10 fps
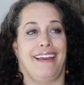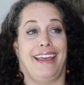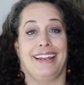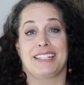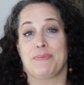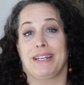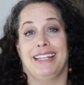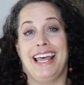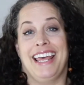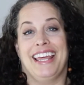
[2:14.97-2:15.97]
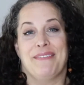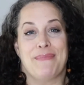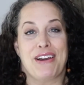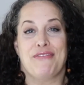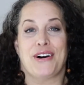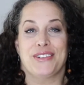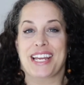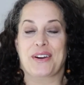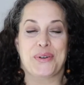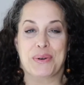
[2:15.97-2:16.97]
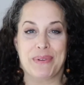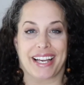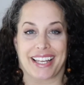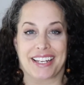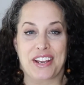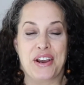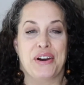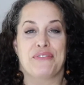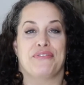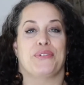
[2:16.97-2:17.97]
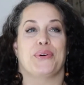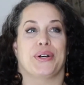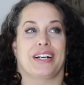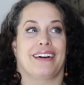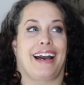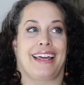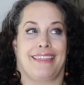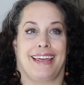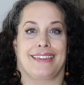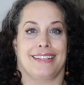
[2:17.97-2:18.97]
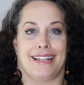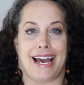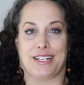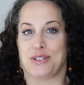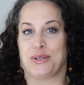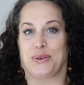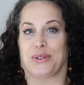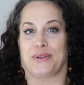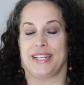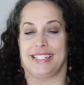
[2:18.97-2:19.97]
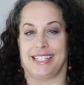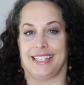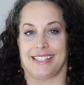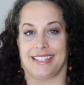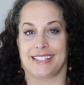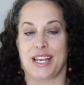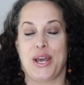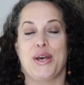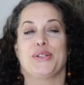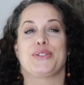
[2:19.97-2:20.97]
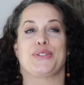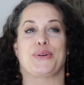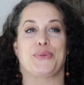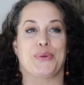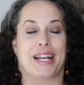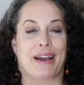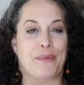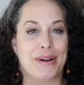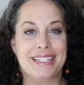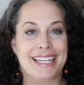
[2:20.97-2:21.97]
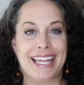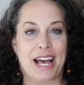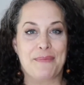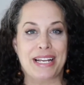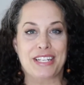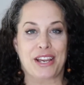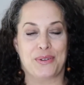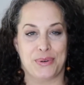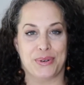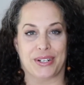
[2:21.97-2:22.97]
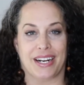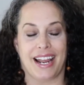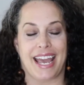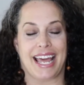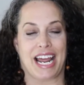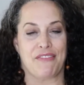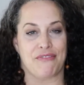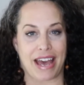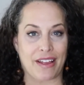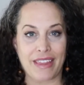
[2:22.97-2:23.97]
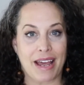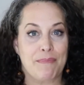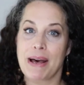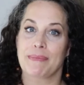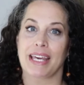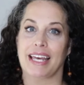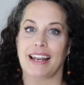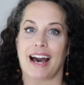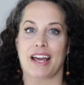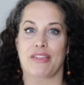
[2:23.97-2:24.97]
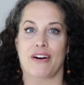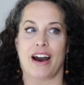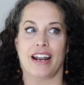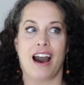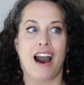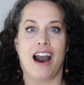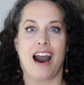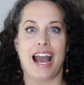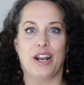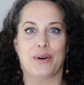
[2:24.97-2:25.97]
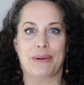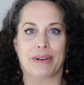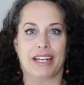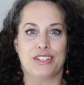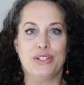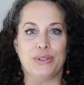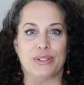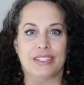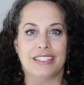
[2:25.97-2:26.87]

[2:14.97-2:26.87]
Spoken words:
And it's been in my fall decor bucket for, I think, the last 2 or 3 seasons. So when I went to get out my decor and I found that pumpkin, I thought, oh, I know what I'm gonna do.